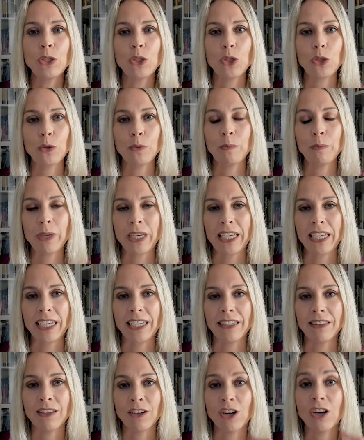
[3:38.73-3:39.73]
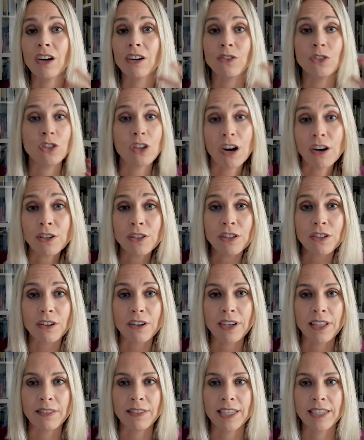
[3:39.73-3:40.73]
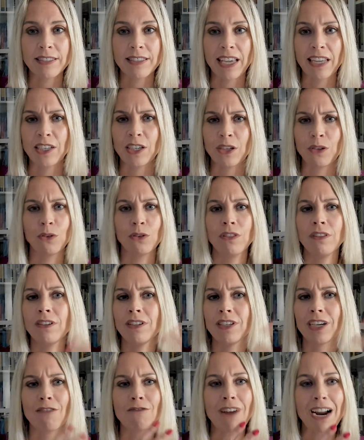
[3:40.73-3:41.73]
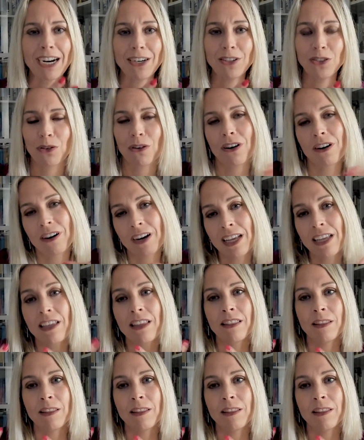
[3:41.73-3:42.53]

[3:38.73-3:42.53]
to be the conductor in this setting, or the director.